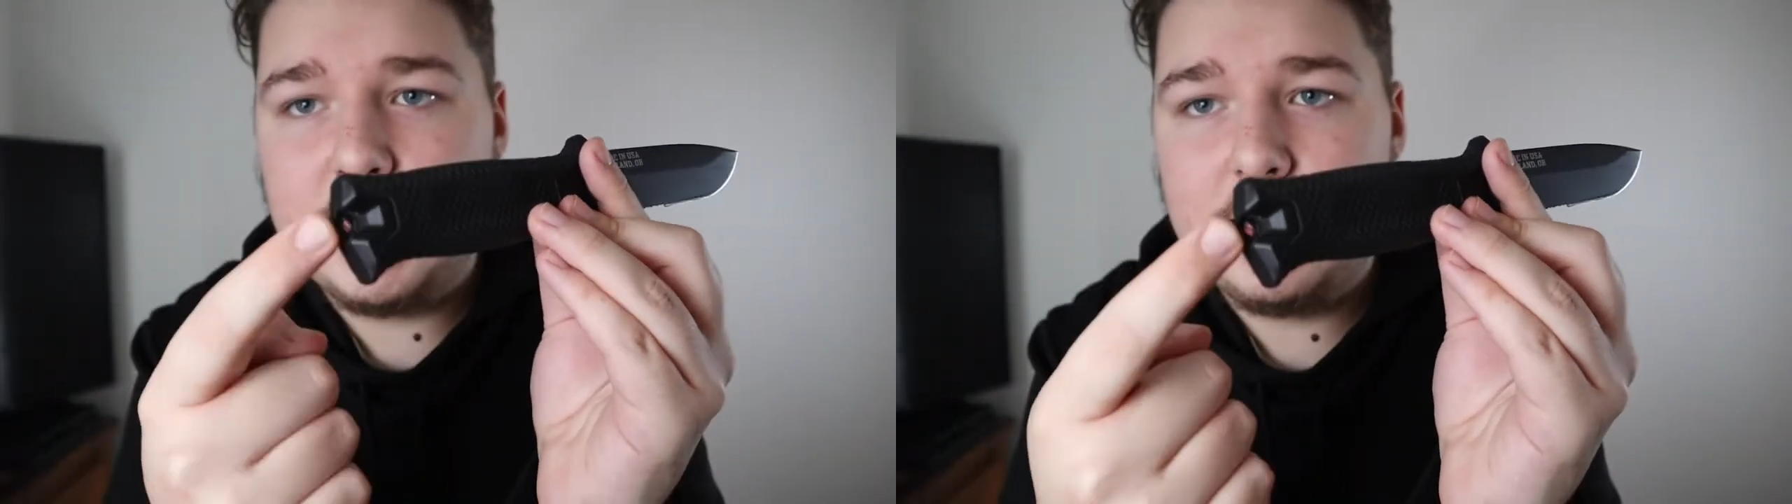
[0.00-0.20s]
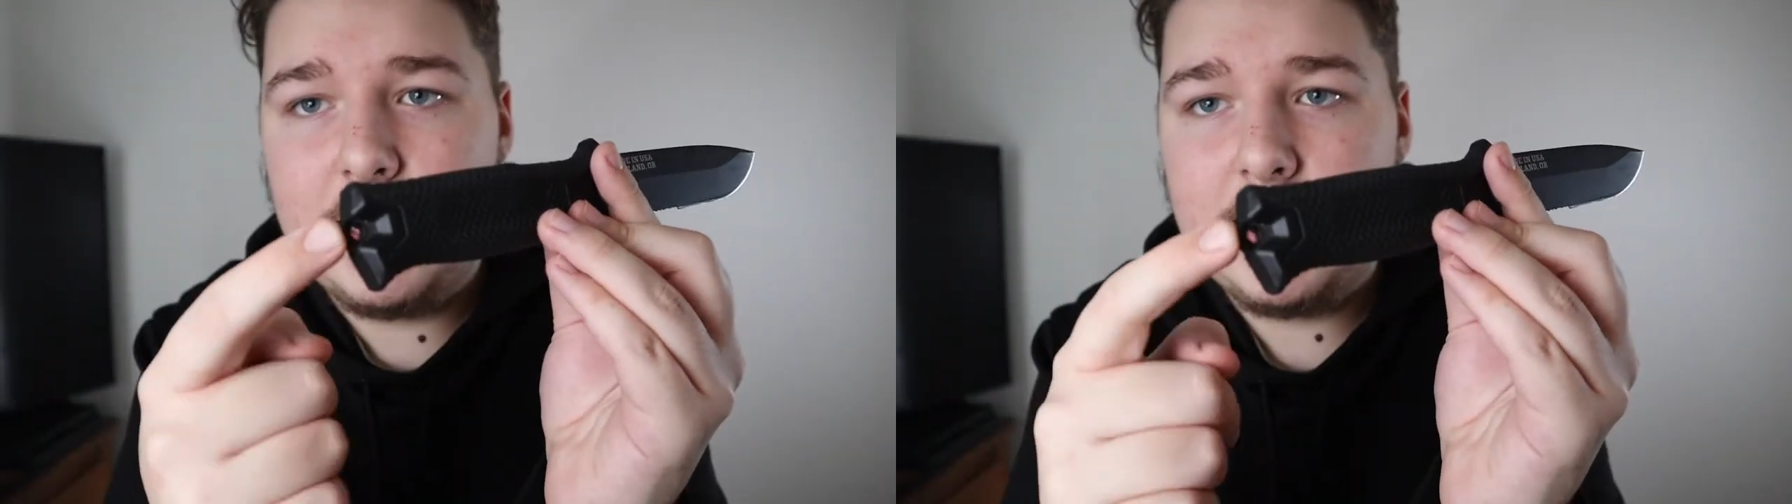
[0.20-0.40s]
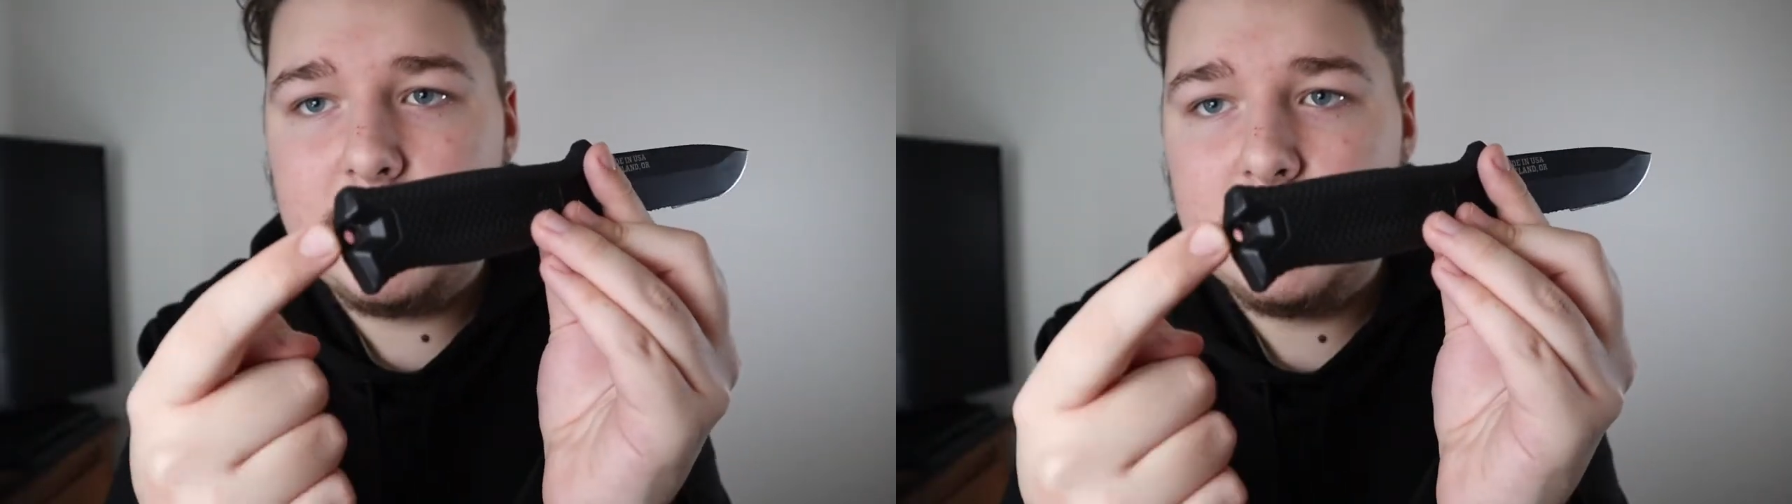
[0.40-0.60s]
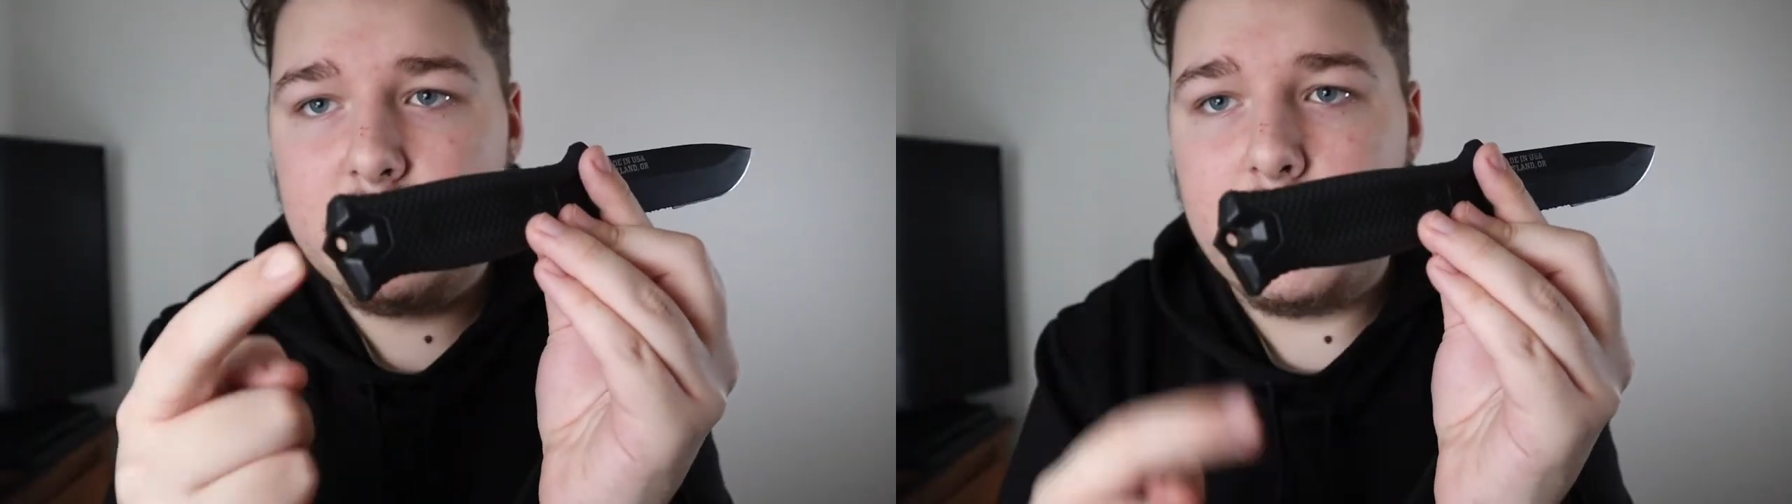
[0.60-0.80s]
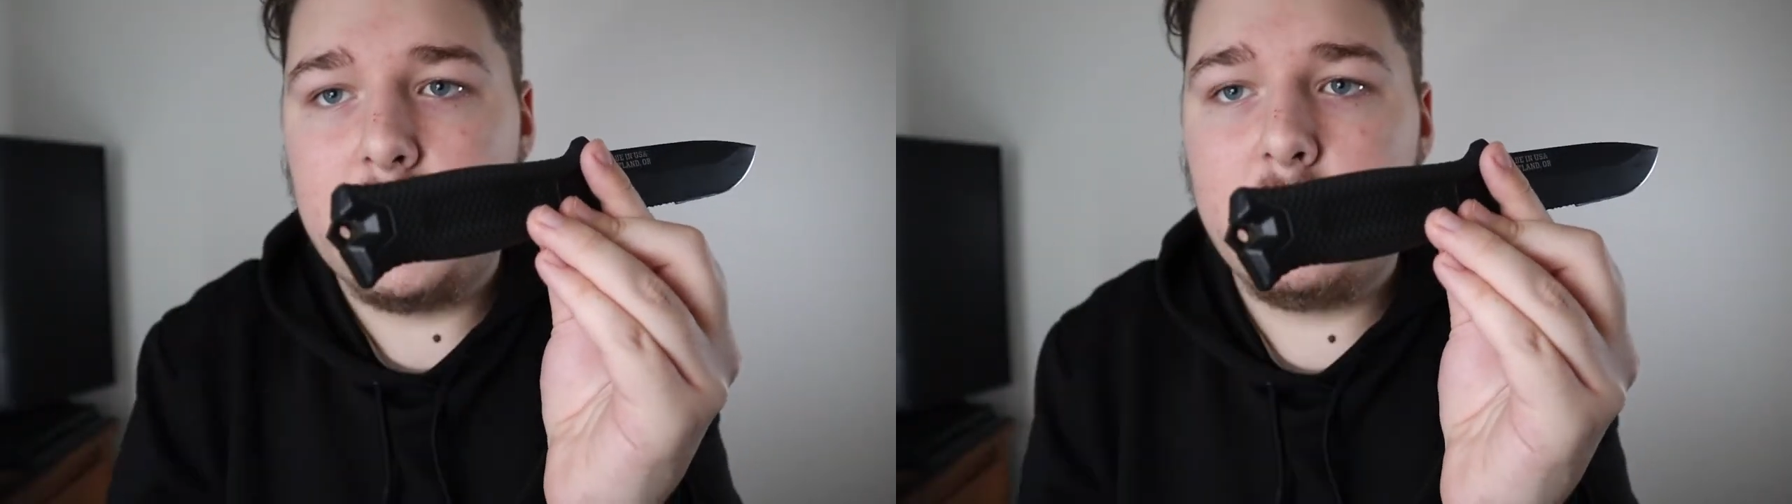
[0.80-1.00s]
that is a
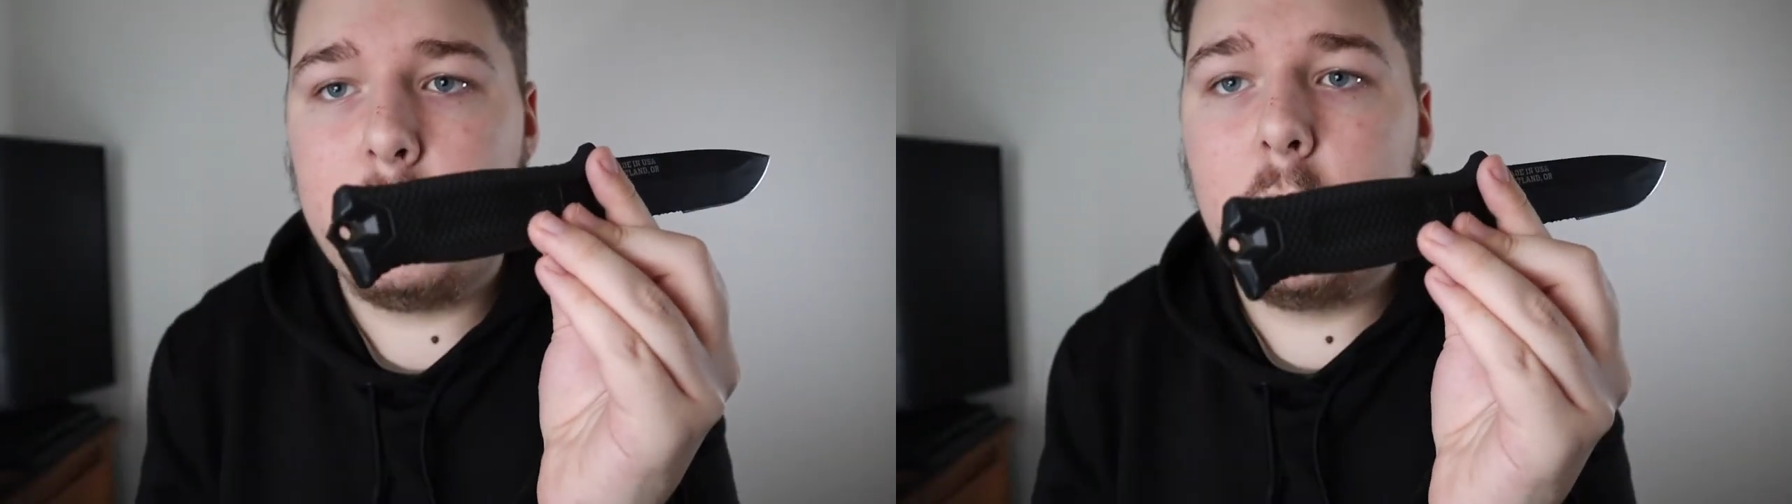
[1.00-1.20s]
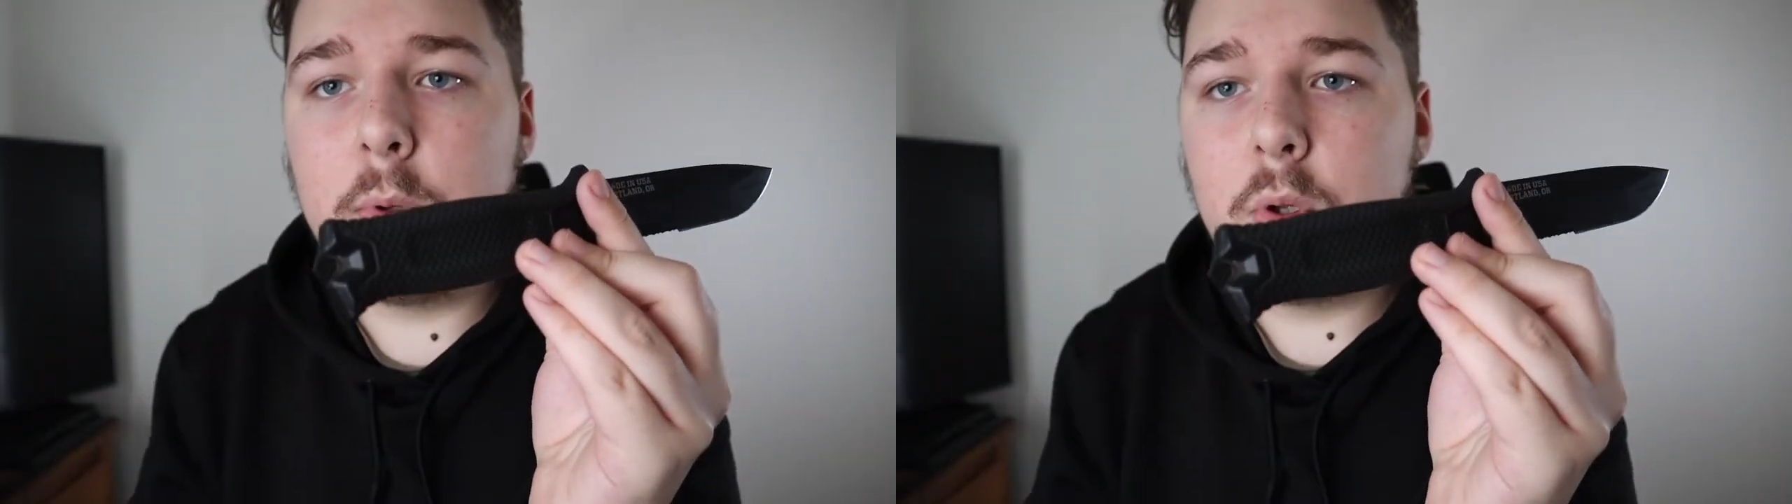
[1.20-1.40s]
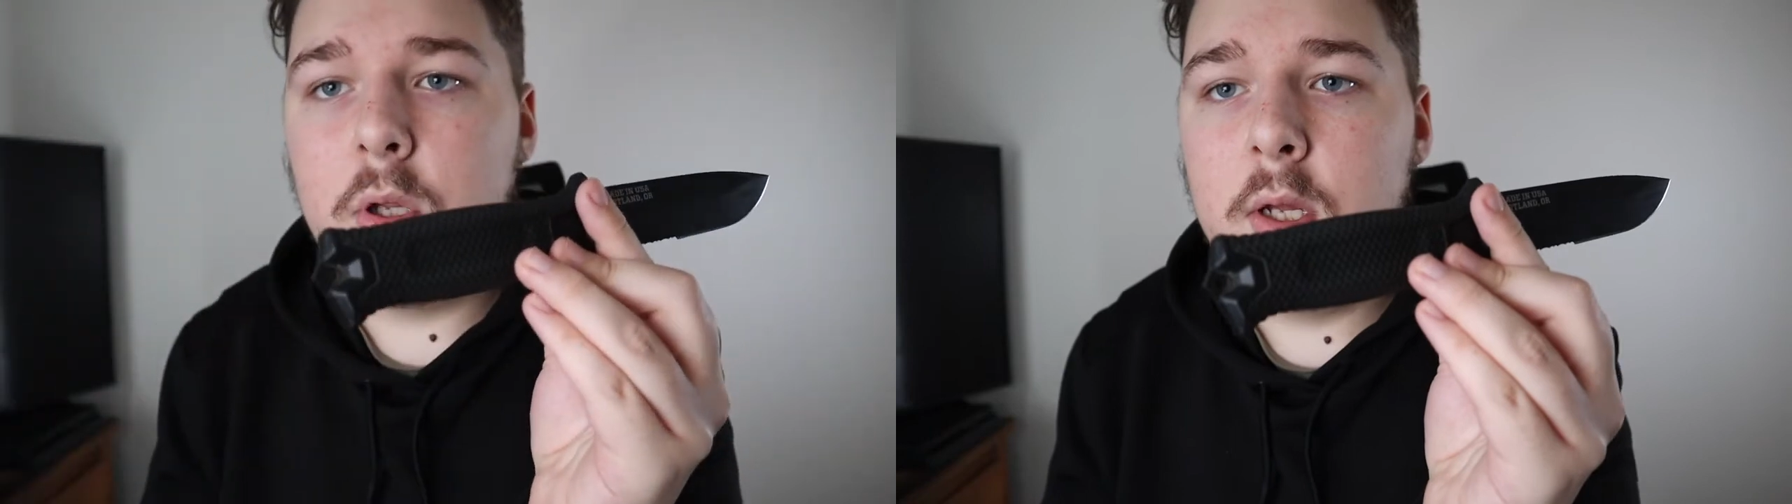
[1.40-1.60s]
part of the pommel.